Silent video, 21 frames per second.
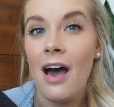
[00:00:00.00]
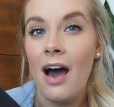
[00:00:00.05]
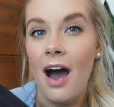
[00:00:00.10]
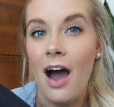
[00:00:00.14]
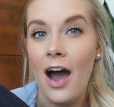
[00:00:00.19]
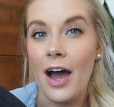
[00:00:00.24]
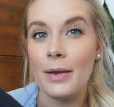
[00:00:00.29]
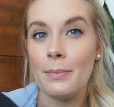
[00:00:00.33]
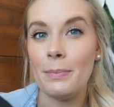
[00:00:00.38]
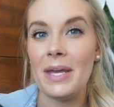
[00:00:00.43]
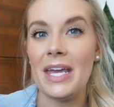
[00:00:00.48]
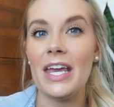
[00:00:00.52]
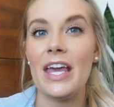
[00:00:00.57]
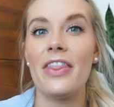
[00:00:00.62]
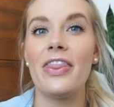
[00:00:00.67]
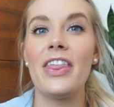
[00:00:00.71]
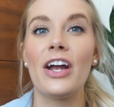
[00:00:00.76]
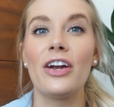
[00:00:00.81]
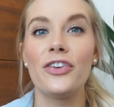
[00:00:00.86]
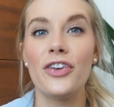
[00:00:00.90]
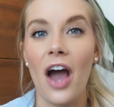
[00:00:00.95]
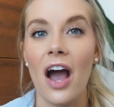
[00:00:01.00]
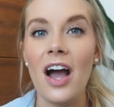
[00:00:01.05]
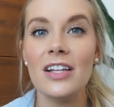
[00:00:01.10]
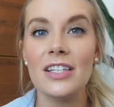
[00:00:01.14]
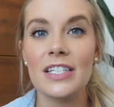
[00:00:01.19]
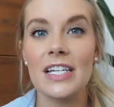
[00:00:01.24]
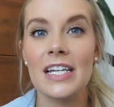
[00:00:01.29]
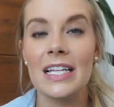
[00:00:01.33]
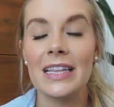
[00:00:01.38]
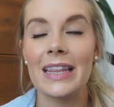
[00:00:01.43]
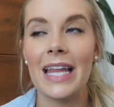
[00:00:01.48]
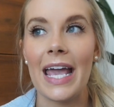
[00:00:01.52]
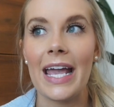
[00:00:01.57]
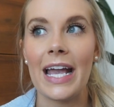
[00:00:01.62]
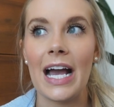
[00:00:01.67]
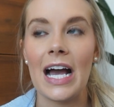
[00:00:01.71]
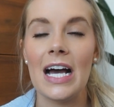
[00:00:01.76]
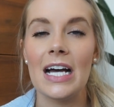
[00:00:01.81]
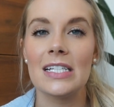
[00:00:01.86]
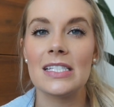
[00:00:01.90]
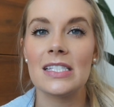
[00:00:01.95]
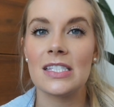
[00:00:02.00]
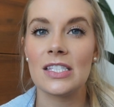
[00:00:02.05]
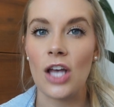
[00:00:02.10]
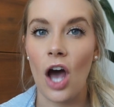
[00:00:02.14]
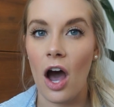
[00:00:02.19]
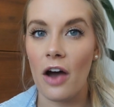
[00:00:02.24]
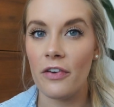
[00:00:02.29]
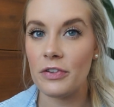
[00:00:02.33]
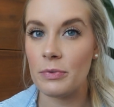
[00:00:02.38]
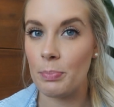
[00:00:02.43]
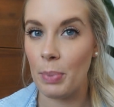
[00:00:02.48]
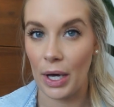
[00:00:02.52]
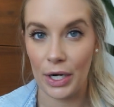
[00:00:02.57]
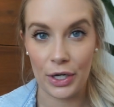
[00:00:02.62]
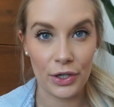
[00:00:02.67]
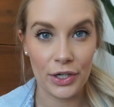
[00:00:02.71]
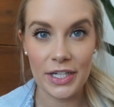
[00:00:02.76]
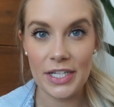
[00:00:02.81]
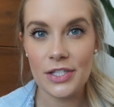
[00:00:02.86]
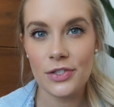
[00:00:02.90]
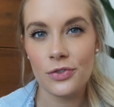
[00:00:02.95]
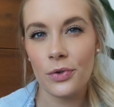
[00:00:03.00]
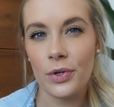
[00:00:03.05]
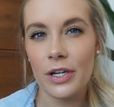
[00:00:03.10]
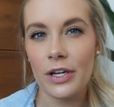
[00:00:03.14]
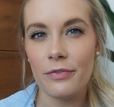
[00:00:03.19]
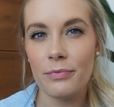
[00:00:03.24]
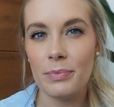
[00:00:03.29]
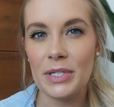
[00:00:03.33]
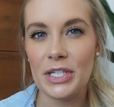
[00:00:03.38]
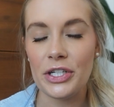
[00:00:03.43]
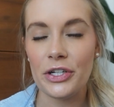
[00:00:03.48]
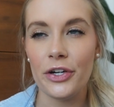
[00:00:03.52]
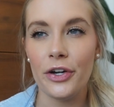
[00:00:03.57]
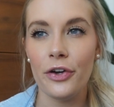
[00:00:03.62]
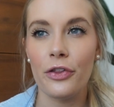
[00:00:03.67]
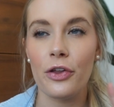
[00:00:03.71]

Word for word: on me. They're not like a soft buttery sort of material.